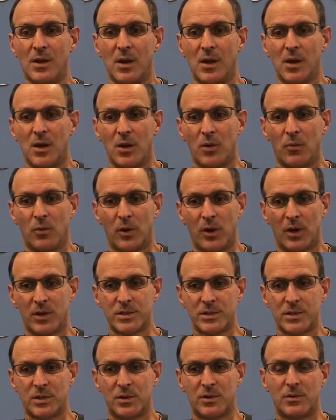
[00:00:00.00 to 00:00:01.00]
We
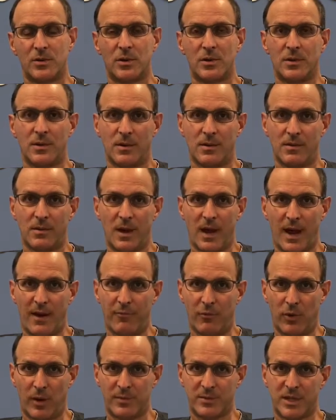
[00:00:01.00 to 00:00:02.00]
also have a
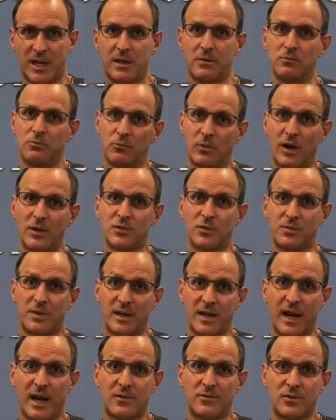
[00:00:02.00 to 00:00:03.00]
website,
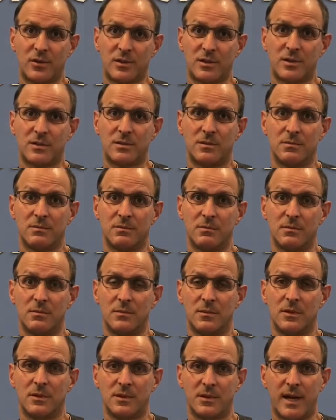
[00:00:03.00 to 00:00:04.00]

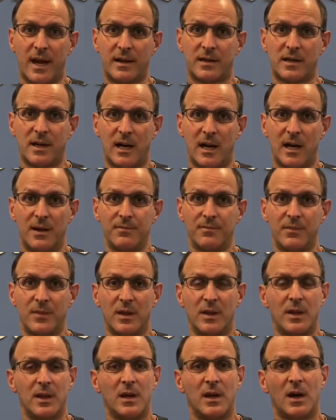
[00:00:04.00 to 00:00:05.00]
roswellpediatrics.com,
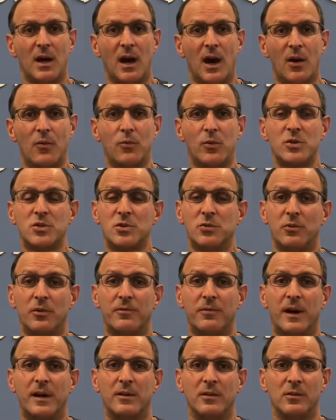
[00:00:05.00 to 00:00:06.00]
on which you will find a
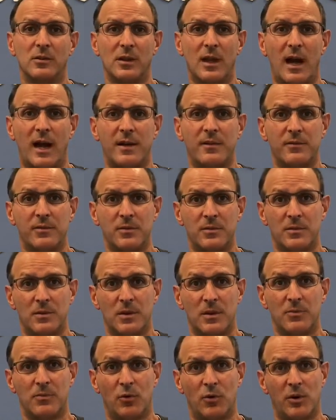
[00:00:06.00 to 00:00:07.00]
lot of
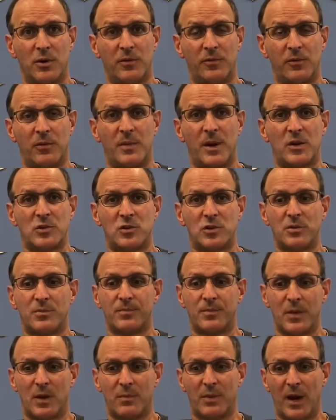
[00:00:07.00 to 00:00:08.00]
important information
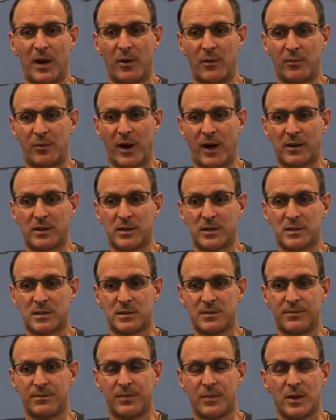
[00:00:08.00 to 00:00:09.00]
about our practice.
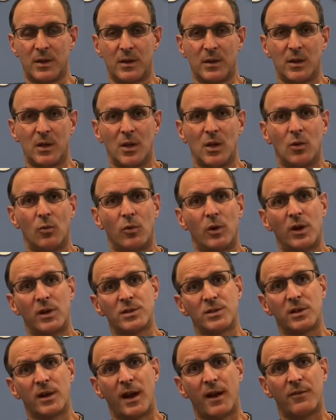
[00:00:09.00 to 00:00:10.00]
We also
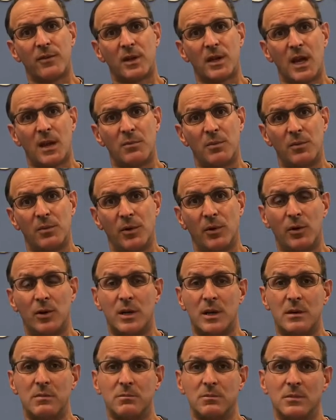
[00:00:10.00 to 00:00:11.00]
have the capability
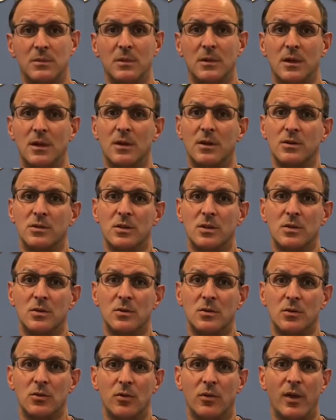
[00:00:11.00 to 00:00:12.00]
to
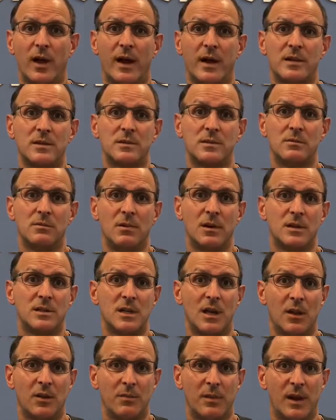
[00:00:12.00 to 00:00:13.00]
utilize a
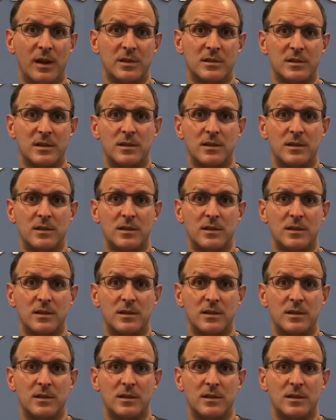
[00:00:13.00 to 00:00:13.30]
telemedicine